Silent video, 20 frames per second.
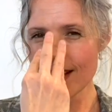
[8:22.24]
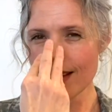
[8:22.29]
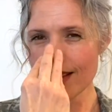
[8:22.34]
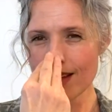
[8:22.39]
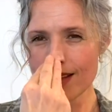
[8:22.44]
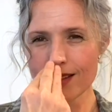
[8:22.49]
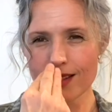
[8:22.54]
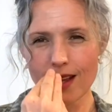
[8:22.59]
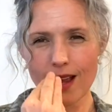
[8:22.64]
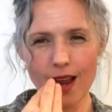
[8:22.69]

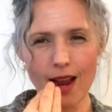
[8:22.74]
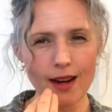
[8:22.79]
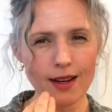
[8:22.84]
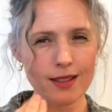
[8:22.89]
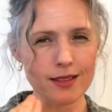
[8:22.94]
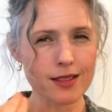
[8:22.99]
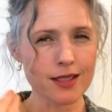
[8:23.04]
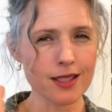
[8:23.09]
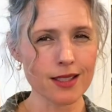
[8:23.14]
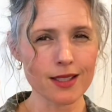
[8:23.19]
this kind
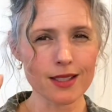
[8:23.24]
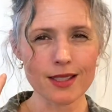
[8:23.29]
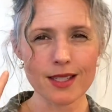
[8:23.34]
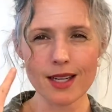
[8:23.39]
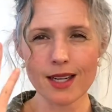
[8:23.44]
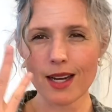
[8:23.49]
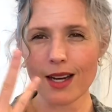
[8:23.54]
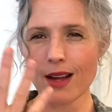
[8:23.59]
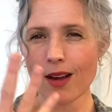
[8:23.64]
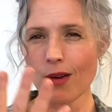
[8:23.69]
of just,
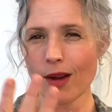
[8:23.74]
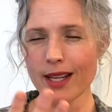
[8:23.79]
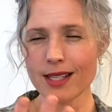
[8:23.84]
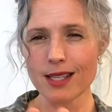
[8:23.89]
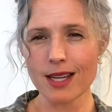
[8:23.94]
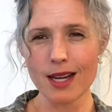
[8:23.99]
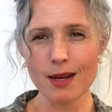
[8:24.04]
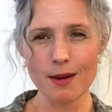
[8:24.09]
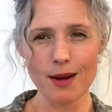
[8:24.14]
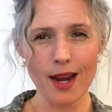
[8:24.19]
you know,
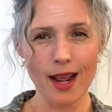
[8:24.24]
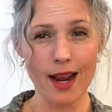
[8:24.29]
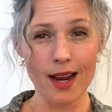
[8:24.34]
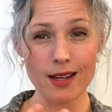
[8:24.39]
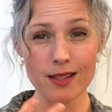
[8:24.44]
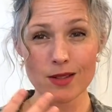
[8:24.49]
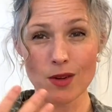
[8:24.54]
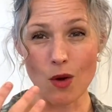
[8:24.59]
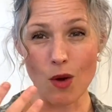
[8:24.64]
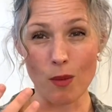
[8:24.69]
it's in
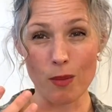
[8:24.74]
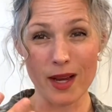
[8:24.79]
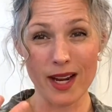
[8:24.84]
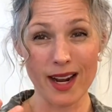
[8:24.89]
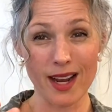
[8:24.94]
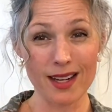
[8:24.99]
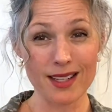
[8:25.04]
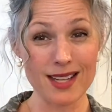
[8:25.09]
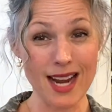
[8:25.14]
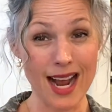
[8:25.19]
nasal, but
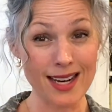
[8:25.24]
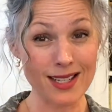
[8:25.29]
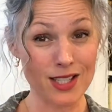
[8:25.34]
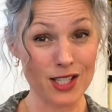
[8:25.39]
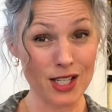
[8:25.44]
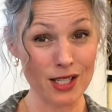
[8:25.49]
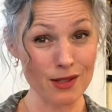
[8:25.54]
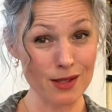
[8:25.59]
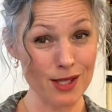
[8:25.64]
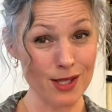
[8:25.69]
I
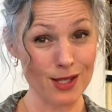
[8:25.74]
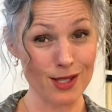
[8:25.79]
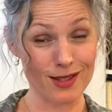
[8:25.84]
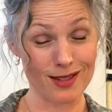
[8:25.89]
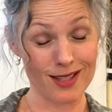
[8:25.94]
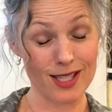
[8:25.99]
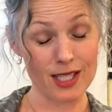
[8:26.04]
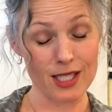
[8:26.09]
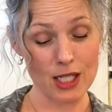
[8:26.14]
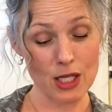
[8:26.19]

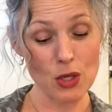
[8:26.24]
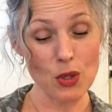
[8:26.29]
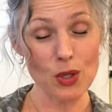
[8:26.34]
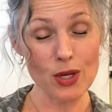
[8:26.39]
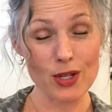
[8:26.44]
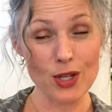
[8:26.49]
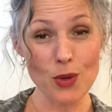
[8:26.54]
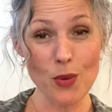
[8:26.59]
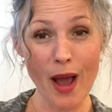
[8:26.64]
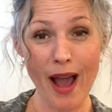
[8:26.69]
just still
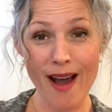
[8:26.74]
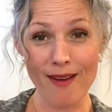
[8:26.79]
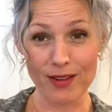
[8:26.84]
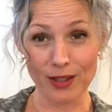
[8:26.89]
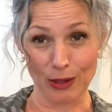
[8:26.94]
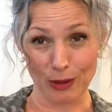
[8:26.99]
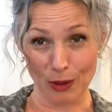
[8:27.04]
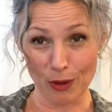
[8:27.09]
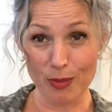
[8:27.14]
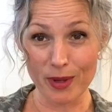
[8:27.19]
do have a
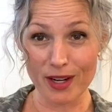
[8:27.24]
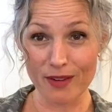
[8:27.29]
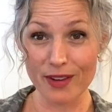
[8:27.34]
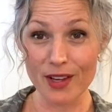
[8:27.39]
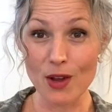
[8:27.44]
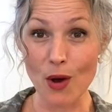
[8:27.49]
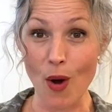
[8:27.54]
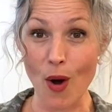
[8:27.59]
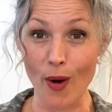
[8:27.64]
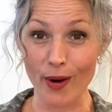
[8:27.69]
little bit of a
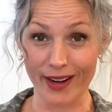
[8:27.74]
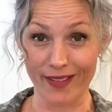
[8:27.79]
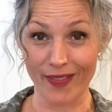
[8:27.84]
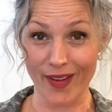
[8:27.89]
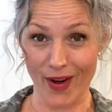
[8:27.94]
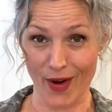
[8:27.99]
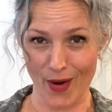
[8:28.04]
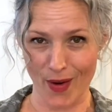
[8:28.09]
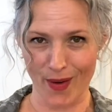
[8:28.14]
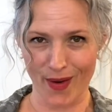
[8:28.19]
yawn in
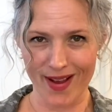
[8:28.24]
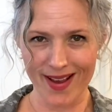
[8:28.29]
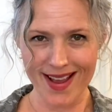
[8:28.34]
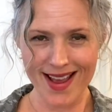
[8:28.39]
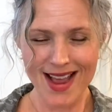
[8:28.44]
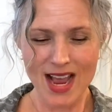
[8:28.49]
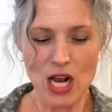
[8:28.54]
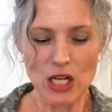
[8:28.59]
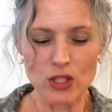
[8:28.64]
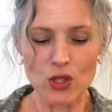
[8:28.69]
there.
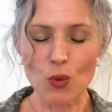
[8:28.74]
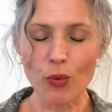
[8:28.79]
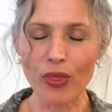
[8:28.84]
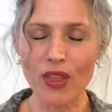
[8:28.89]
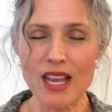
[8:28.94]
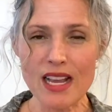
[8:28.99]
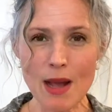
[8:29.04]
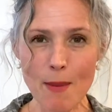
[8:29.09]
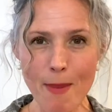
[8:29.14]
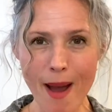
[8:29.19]
So
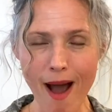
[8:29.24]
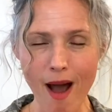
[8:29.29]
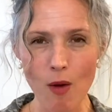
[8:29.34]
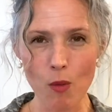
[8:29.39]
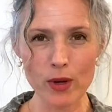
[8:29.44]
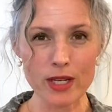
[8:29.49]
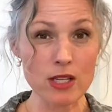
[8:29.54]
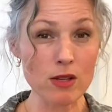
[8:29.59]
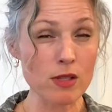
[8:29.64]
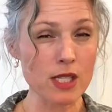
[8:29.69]
think about
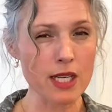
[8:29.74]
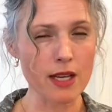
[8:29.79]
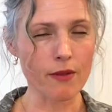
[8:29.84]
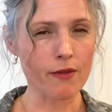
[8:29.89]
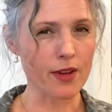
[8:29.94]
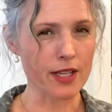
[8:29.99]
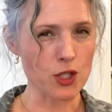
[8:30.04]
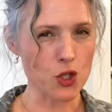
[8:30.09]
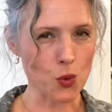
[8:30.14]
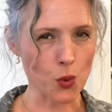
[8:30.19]
when you see a
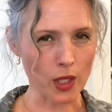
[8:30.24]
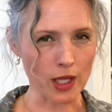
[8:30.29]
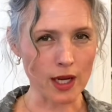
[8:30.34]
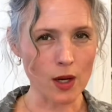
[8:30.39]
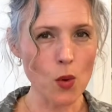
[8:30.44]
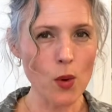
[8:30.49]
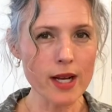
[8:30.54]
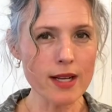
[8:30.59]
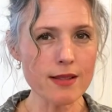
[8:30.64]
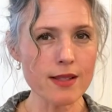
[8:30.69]

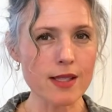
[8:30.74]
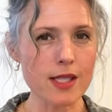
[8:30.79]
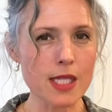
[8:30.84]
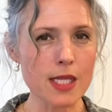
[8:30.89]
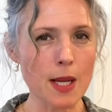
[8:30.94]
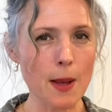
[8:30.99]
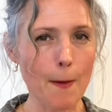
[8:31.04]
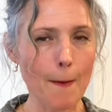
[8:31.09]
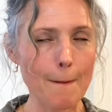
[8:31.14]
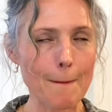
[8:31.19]

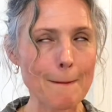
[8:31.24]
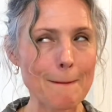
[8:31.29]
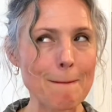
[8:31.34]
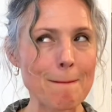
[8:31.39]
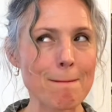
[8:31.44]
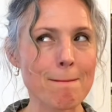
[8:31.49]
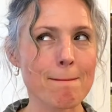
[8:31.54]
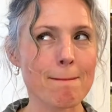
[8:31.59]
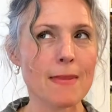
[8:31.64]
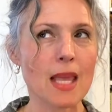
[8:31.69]
ventriloquist,
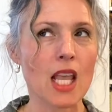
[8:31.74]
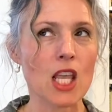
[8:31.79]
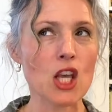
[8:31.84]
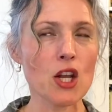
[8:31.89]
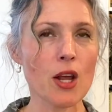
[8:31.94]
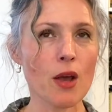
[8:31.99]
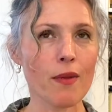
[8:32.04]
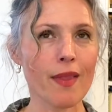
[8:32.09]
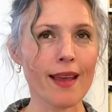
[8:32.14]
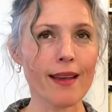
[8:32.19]
you
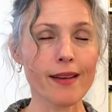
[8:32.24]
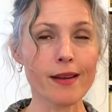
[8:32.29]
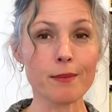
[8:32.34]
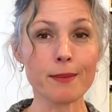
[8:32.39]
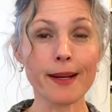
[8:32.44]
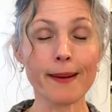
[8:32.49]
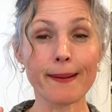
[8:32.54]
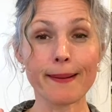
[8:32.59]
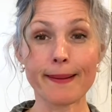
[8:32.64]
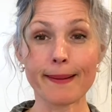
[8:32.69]
know, they can
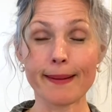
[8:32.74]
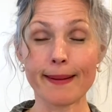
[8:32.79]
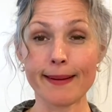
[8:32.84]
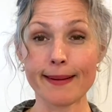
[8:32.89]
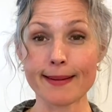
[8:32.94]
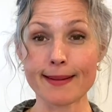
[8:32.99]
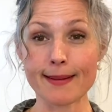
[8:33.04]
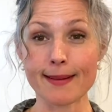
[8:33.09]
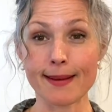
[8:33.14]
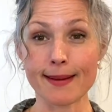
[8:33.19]
make all
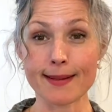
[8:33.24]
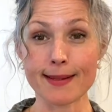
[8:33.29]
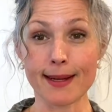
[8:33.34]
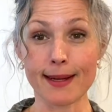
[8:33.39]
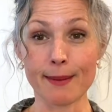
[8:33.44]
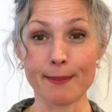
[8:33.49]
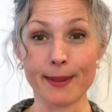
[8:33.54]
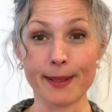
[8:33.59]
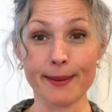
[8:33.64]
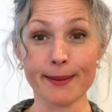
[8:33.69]
kinds of things
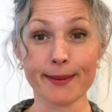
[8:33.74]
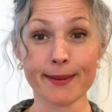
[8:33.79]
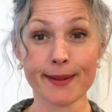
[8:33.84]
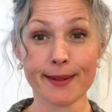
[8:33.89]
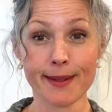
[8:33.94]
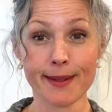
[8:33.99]
happen